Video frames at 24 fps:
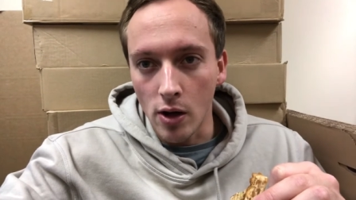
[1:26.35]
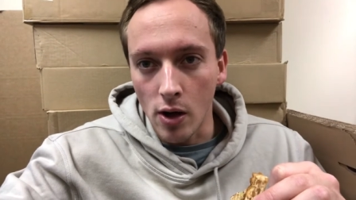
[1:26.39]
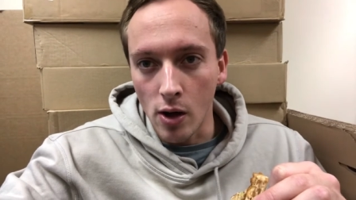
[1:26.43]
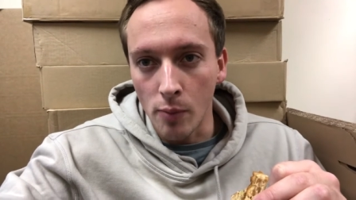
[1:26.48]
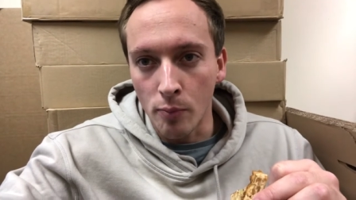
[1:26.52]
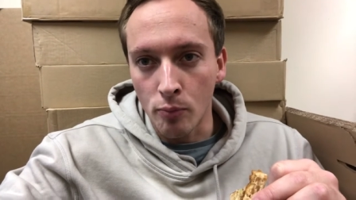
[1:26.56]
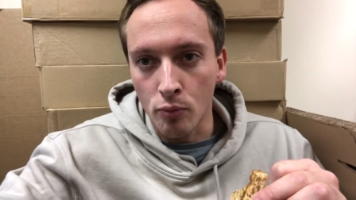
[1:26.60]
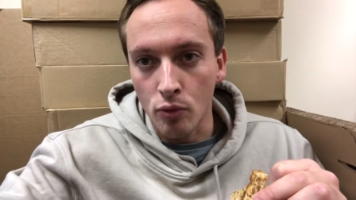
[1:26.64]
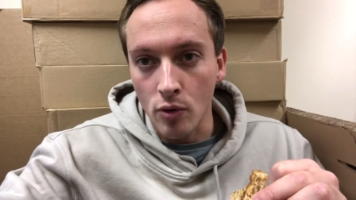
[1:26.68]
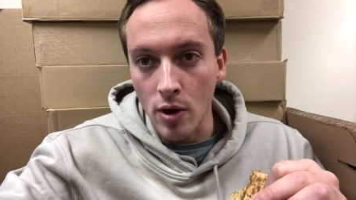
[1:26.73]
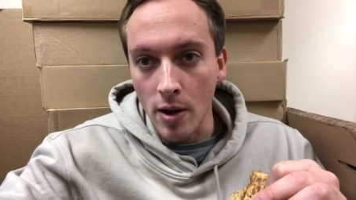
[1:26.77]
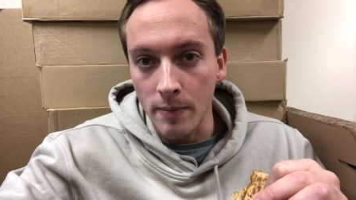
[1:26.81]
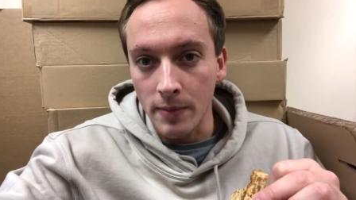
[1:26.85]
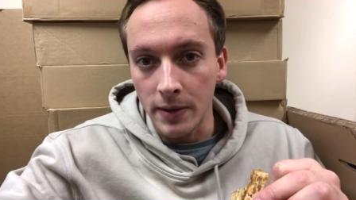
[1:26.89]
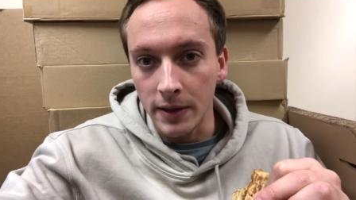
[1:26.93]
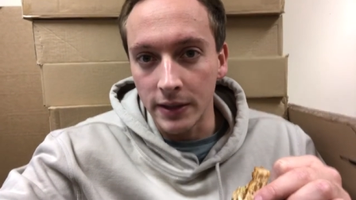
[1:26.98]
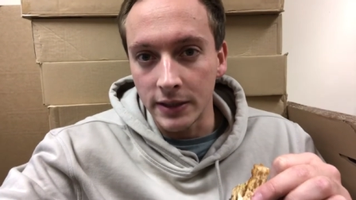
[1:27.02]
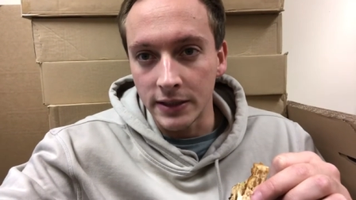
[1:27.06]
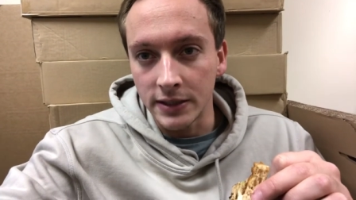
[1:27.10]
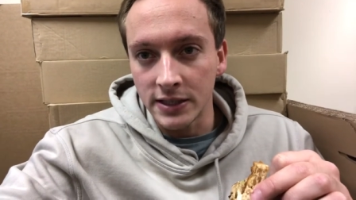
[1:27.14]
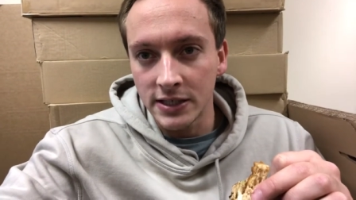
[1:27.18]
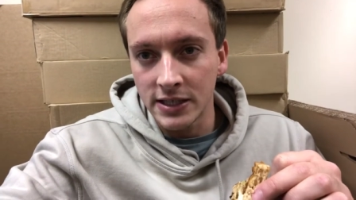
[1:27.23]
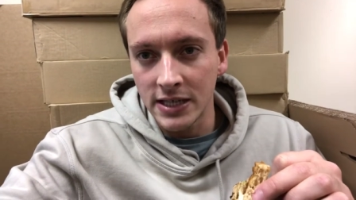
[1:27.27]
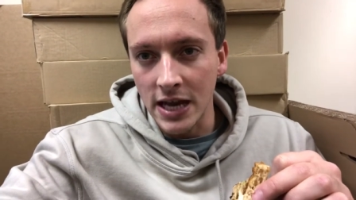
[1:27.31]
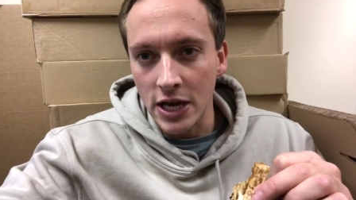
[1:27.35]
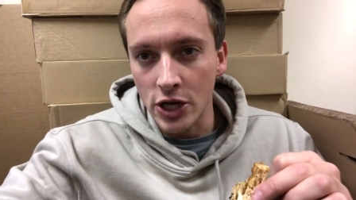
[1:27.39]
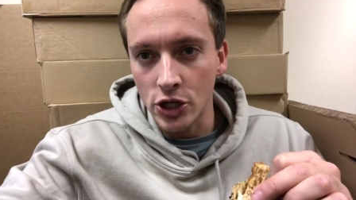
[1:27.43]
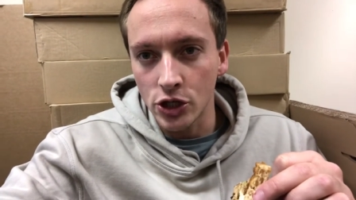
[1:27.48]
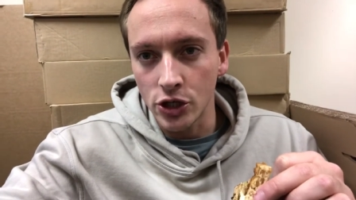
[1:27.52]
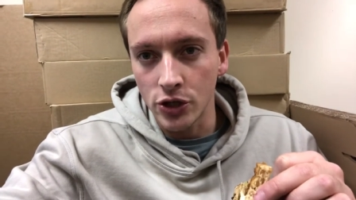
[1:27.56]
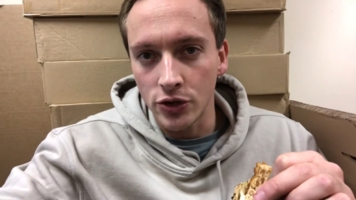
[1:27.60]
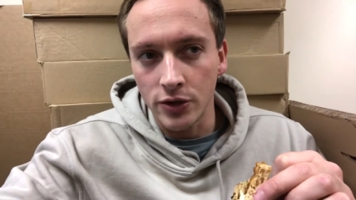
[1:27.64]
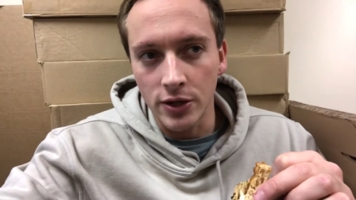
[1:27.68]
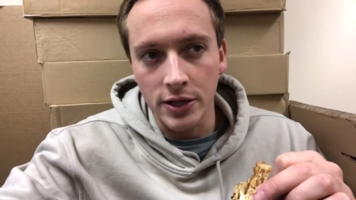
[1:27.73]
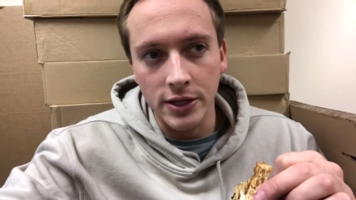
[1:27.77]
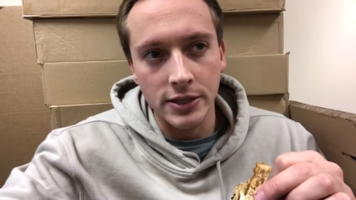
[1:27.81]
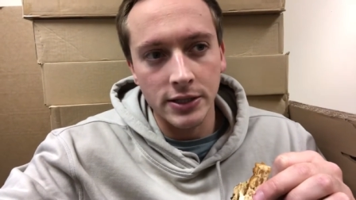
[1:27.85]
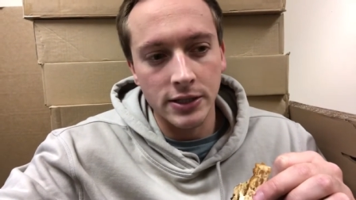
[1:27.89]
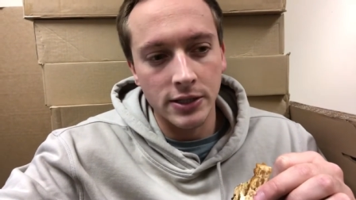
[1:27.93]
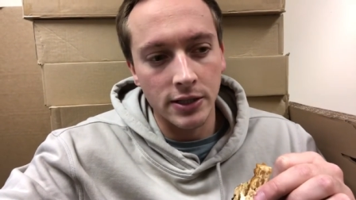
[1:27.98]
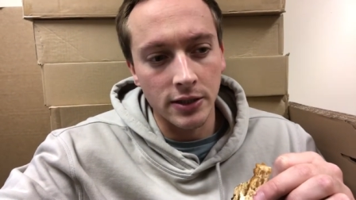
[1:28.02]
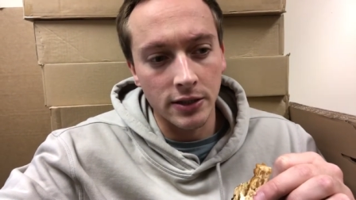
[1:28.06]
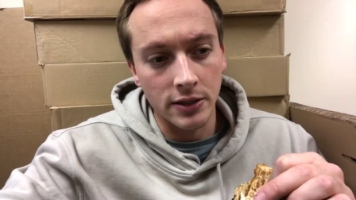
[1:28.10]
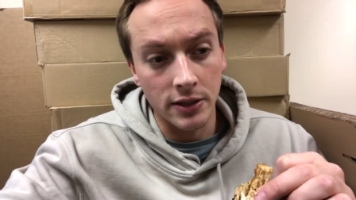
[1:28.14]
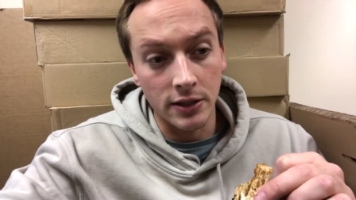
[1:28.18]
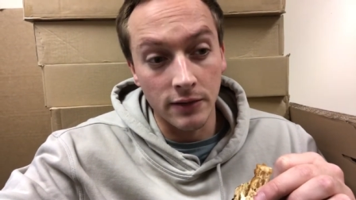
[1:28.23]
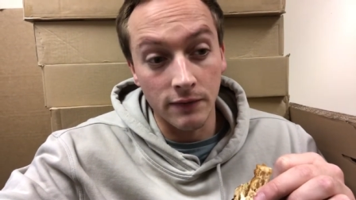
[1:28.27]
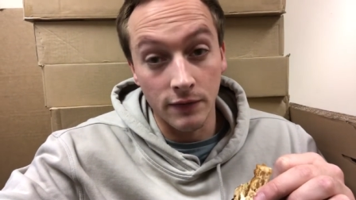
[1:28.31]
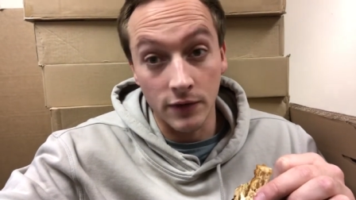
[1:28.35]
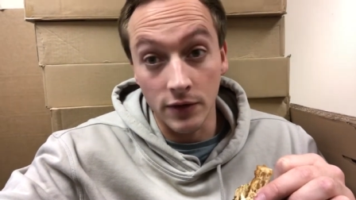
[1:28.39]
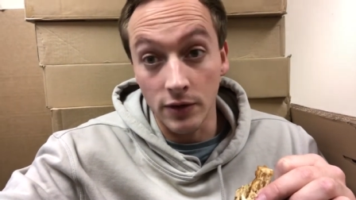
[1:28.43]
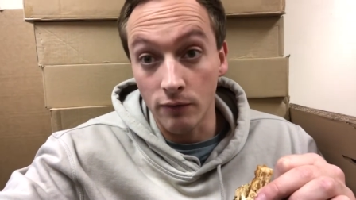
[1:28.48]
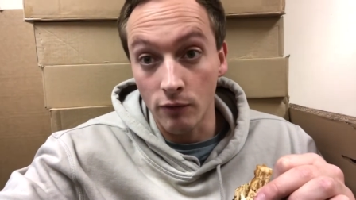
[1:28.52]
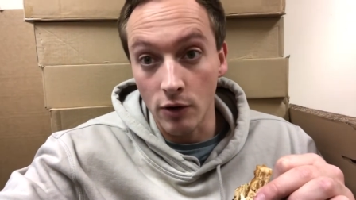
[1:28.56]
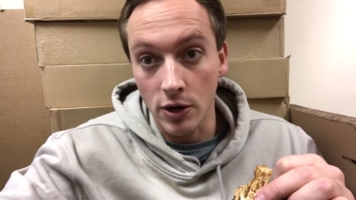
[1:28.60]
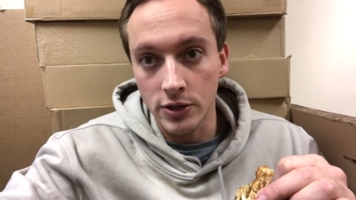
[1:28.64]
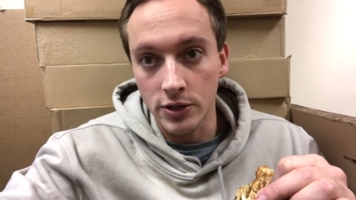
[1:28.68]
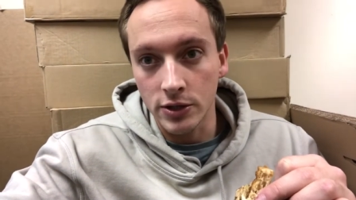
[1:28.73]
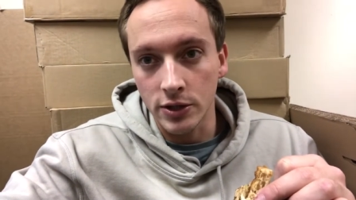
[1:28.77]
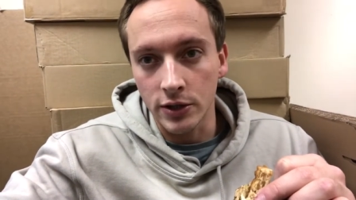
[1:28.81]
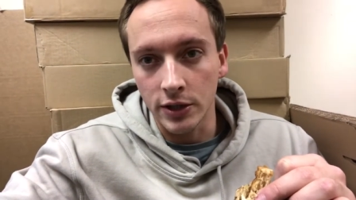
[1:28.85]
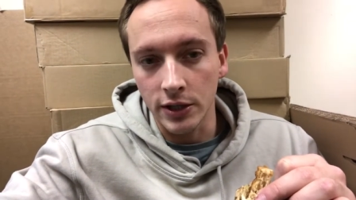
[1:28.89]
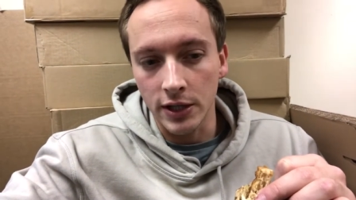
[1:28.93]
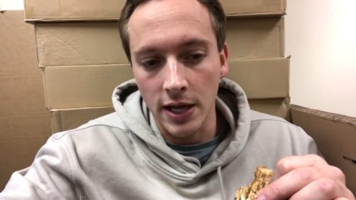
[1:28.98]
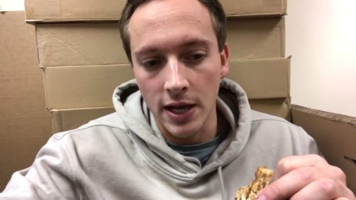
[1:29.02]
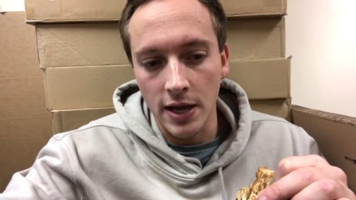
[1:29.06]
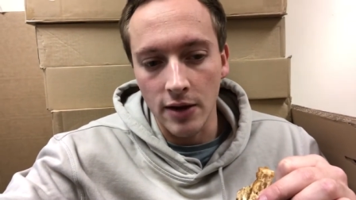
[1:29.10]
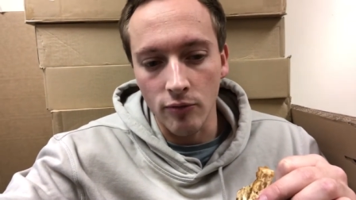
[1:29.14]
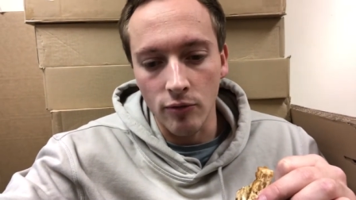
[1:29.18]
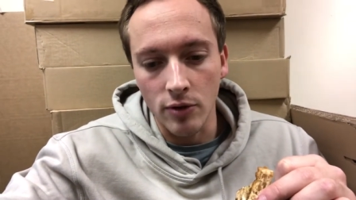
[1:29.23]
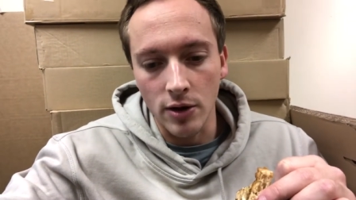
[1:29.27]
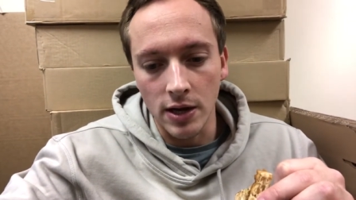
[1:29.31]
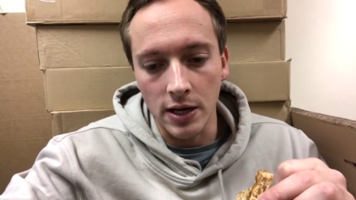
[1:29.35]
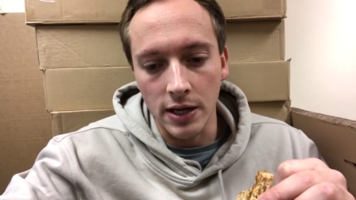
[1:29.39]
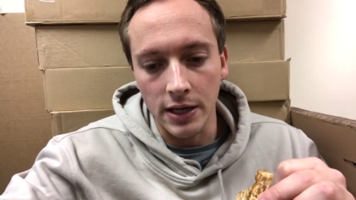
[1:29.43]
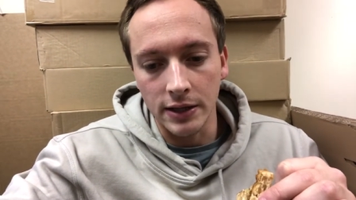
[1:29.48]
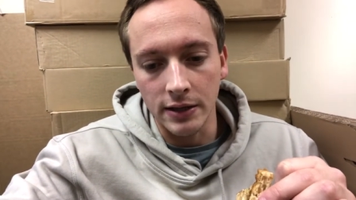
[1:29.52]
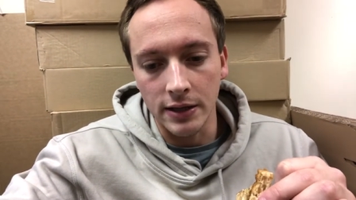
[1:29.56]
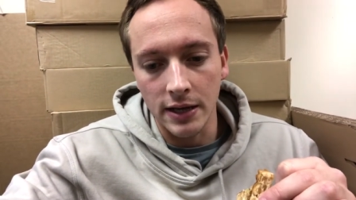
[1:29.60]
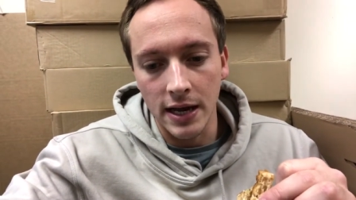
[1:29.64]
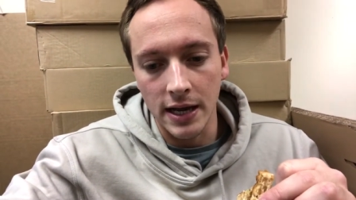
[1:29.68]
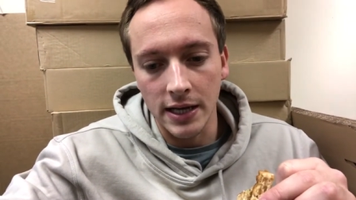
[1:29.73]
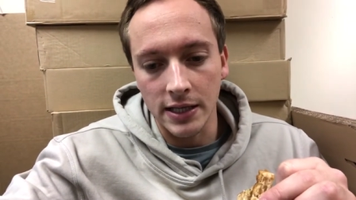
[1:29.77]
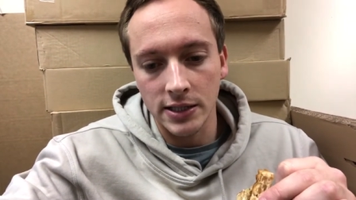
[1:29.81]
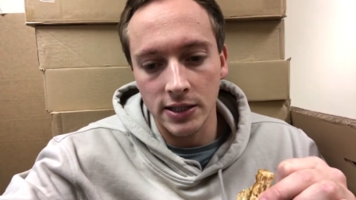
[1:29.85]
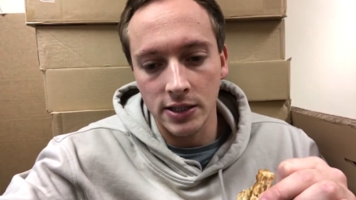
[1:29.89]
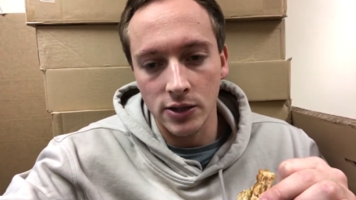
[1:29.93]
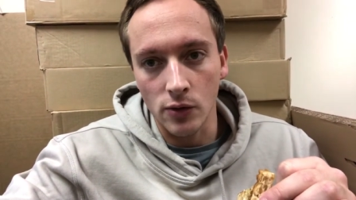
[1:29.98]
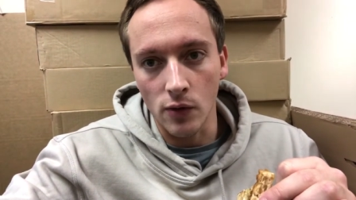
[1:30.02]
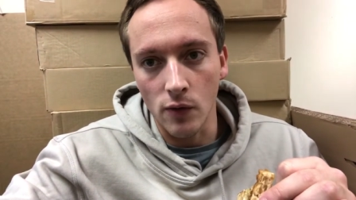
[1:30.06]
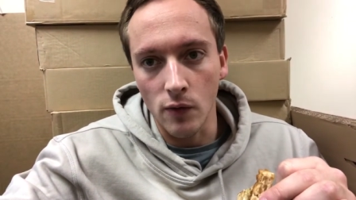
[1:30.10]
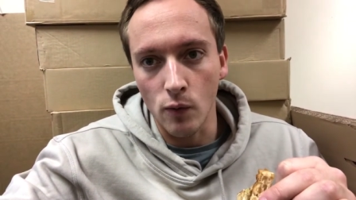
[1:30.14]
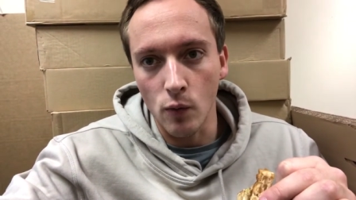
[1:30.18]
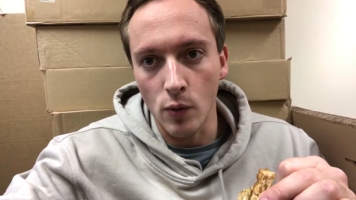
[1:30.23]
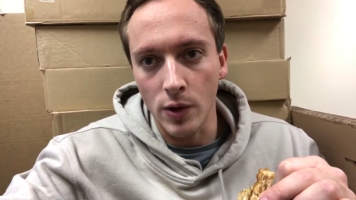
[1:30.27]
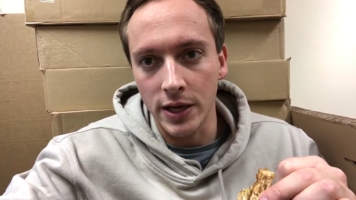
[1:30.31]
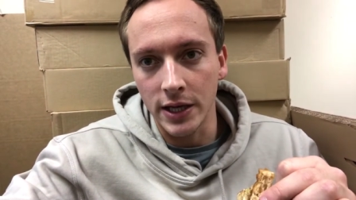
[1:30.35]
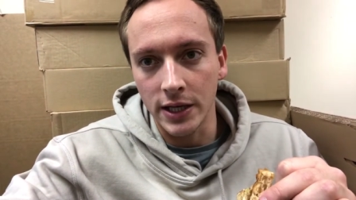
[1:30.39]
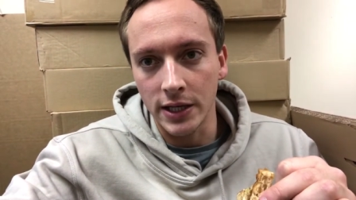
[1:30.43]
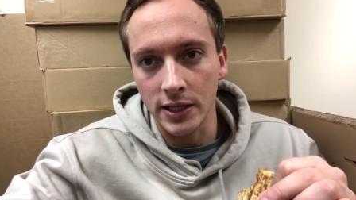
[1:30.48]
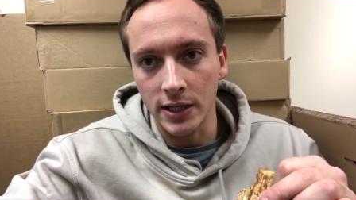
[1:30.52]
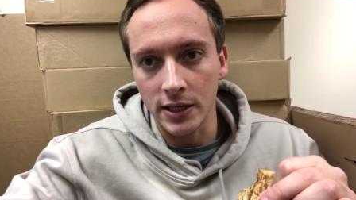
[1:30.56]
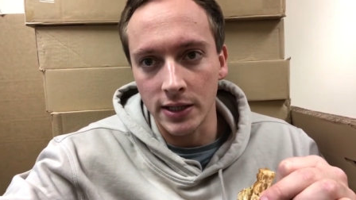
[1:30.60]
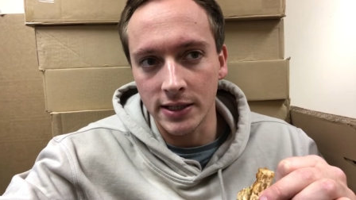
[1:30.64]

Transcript: our prepping session this for the rest of the year really the next sort of week